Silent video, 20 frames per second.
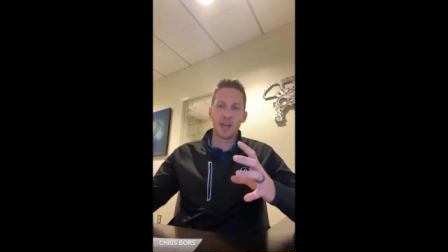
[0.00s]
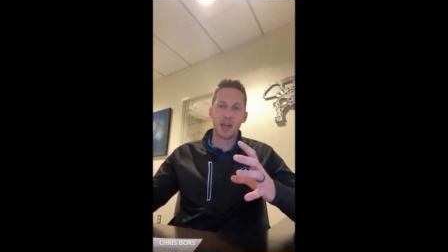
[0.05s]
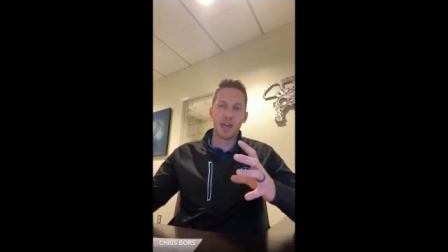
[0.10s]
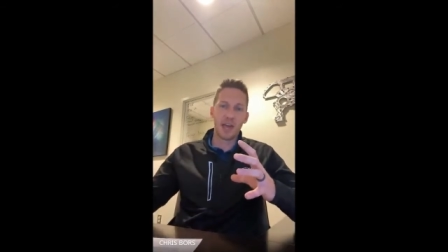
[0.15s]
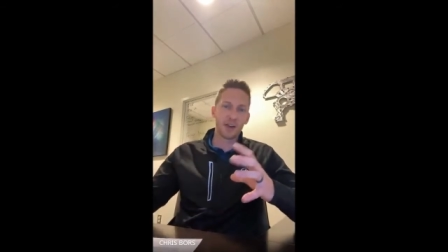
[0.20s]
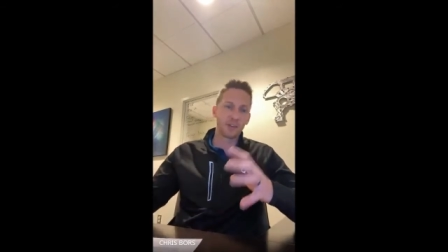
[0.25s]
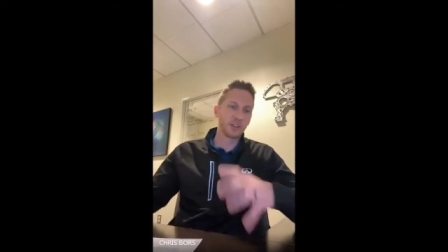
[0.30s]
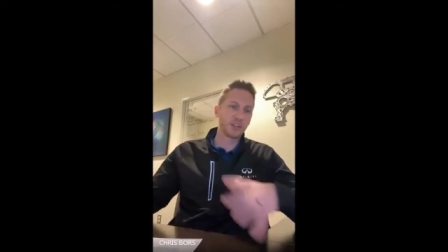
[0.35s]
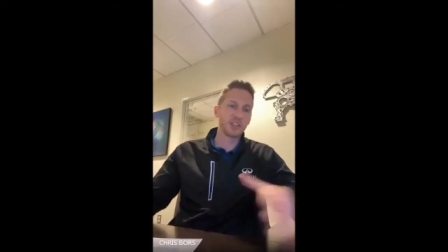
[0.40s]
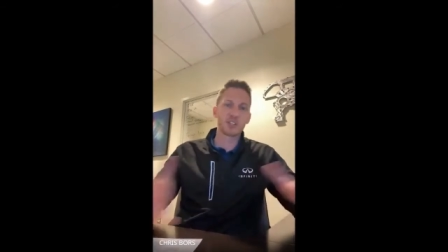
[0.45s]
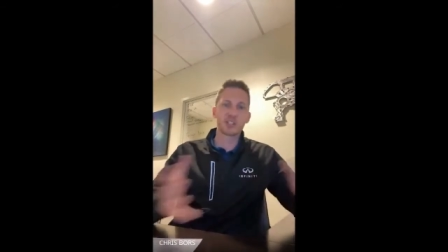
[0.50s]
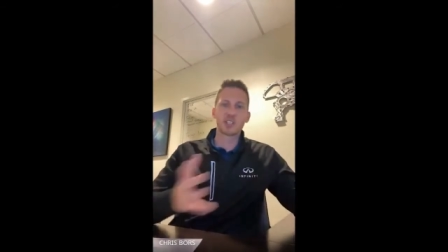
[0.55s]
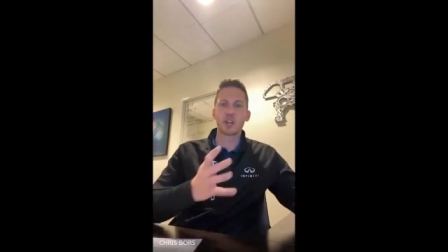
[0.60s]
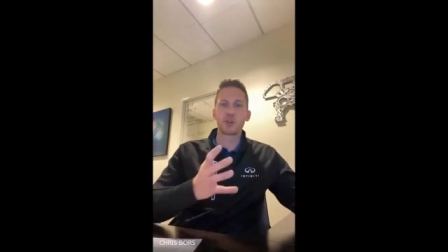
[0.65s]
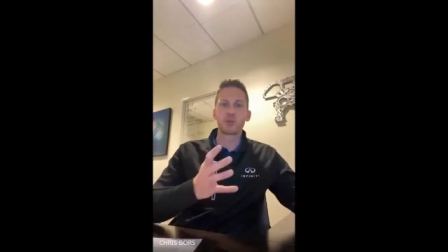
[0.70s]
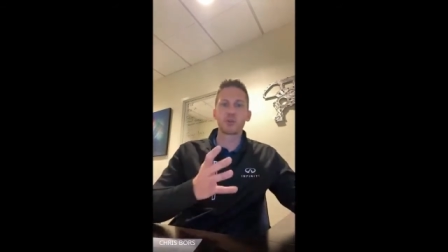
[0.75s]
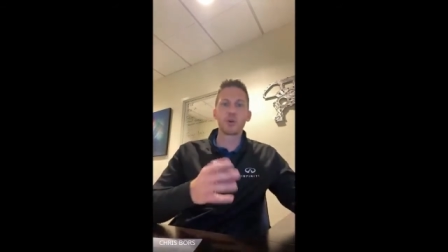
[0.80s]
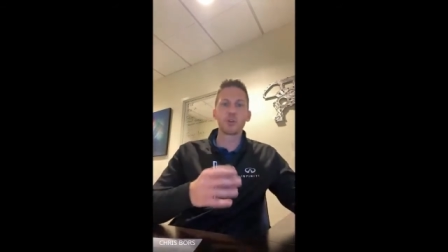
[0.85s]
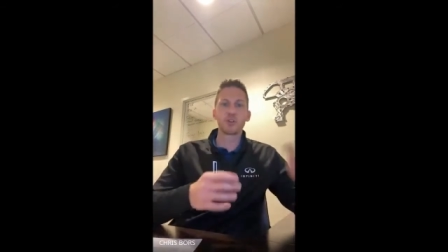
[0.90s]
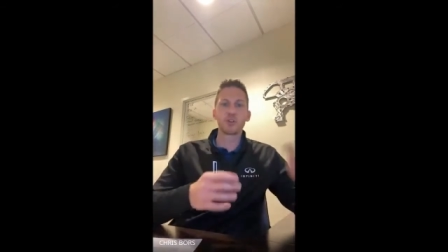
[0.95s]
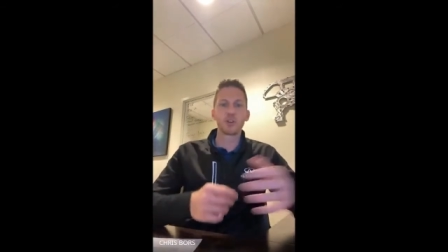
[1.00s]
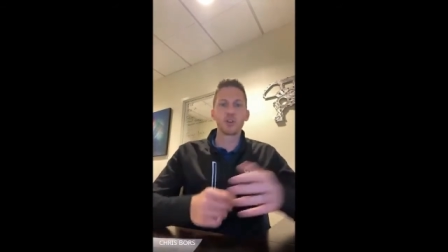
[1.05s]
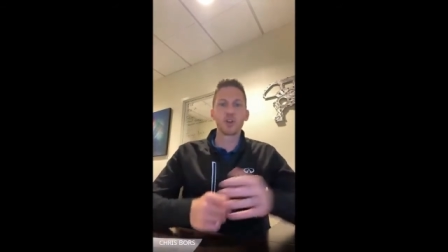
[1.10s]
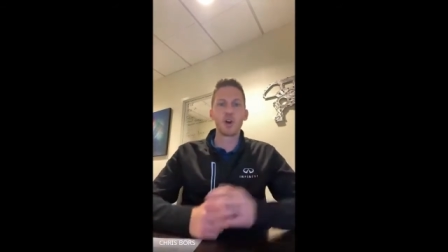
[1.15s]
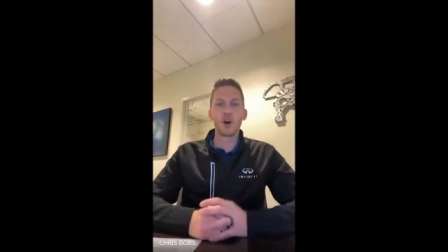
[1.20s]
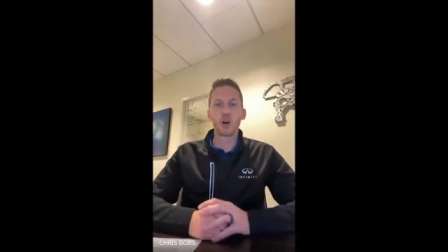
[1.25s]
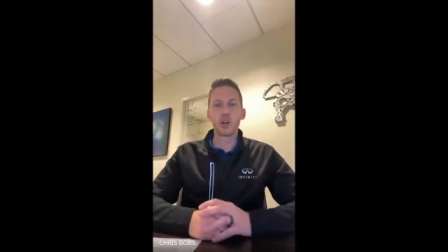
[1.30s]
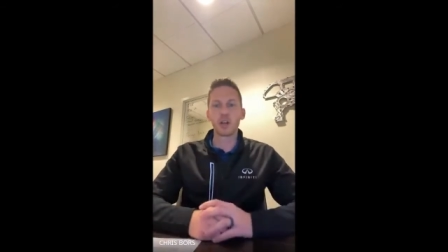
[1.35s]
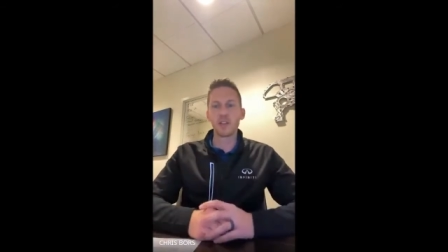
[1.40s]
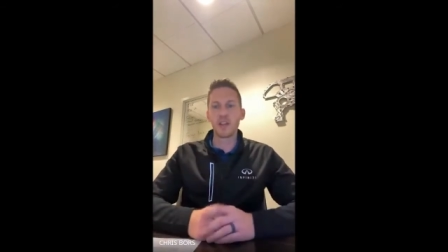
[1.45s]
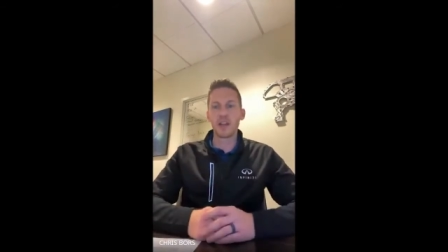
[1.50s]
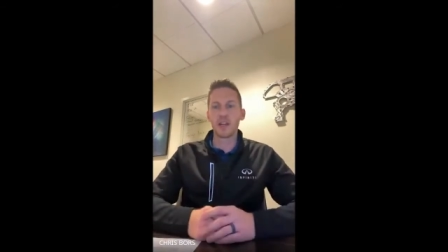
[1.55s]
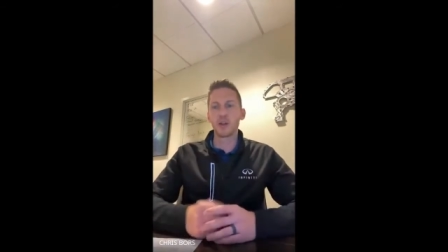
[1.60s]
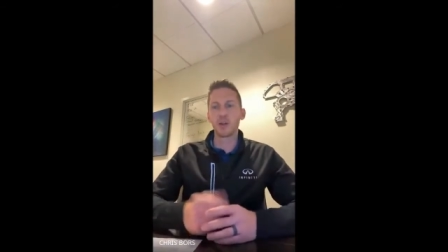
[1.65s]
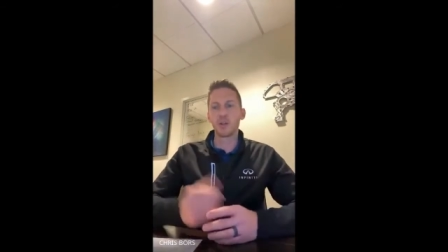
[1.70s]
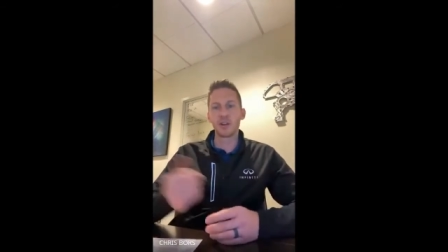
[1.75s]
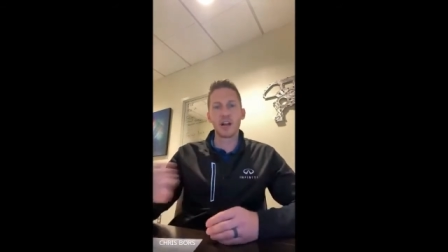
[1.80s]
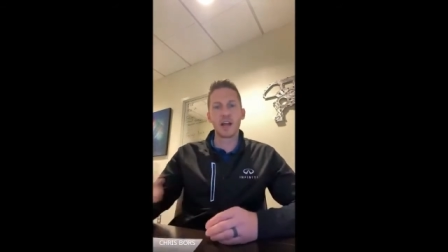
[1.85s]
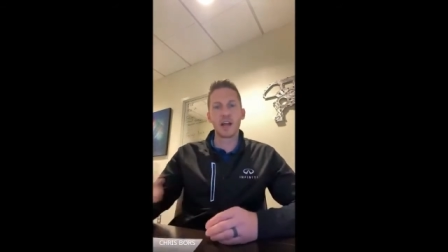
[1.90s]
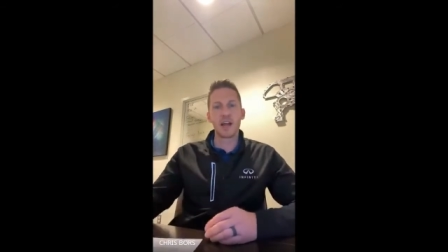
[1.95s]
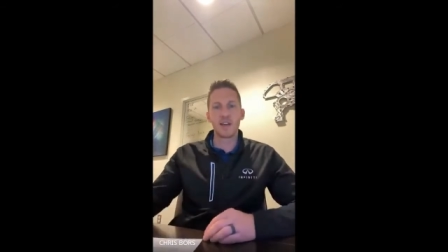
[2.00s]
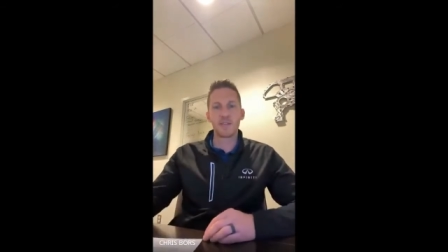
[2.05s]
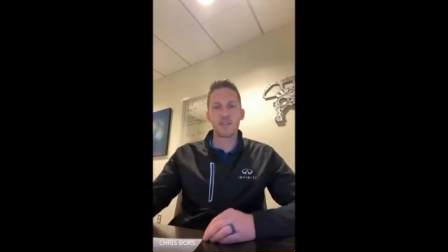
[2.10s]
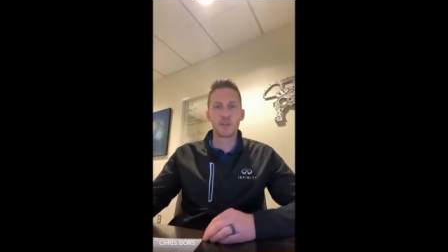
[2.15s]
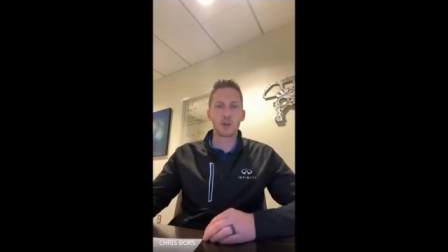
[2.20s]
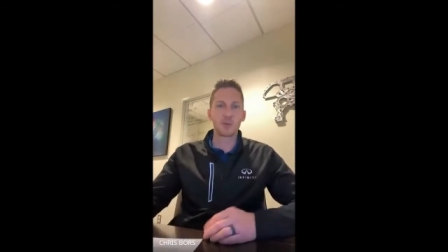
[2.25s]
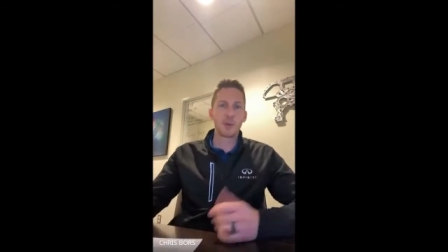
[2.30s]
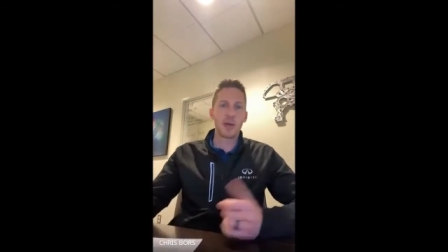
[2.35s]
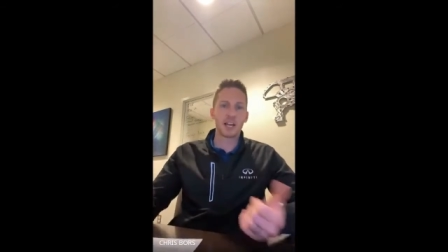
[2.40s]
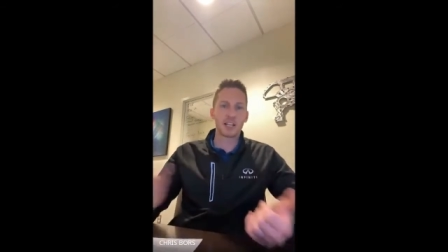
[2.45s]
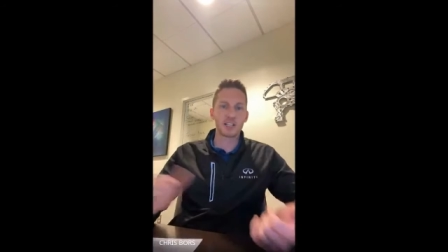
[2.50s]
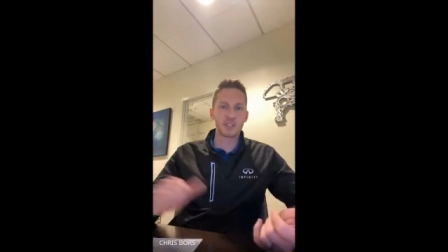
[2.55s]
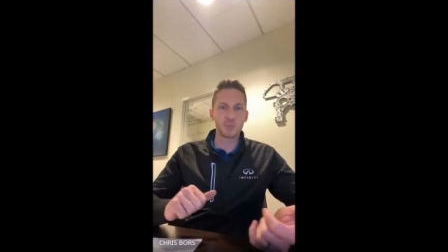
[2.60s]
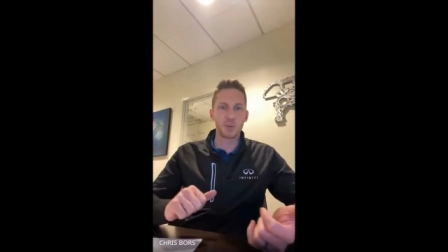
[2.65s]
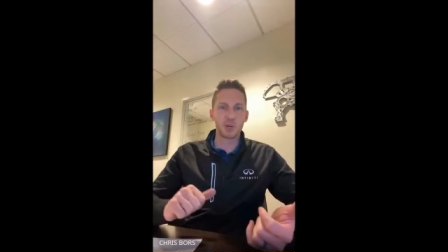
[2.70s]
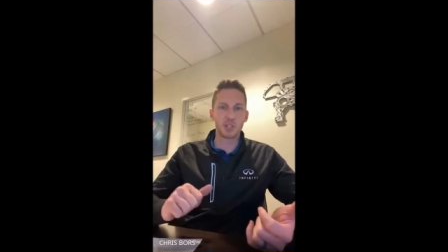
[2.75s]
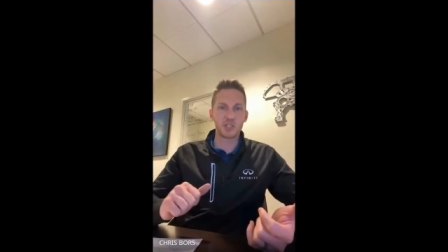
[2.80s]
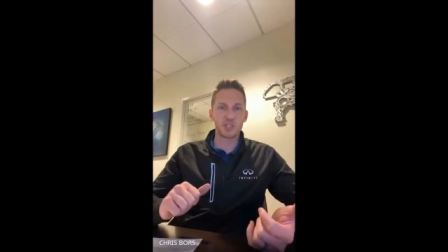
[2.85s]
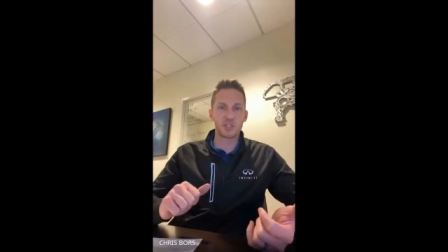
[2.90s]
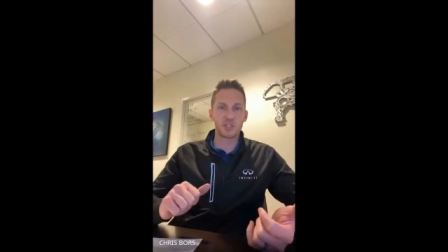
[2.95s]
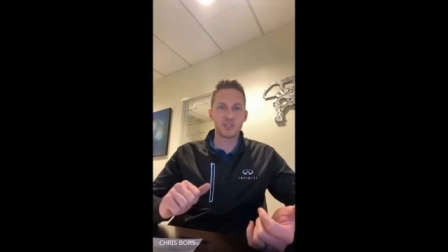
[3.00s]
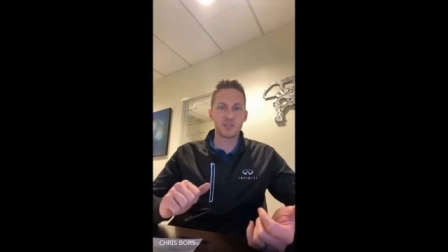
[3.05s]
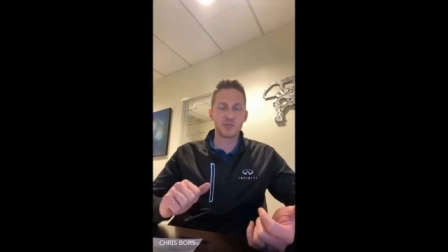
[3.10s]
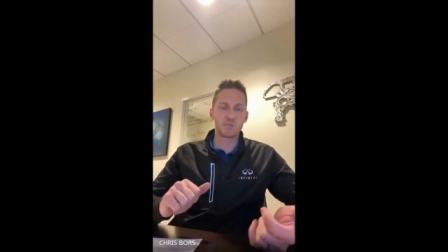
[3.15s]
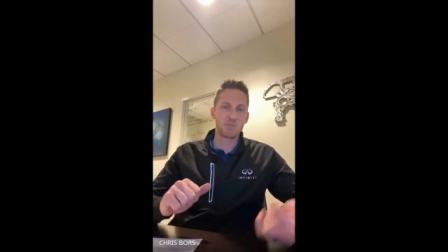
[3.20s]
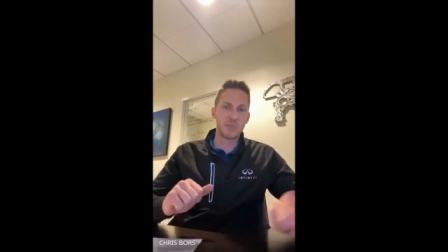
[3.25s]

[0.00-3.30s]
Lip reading: everything just kind of rolls along, and they know that I have their back as much as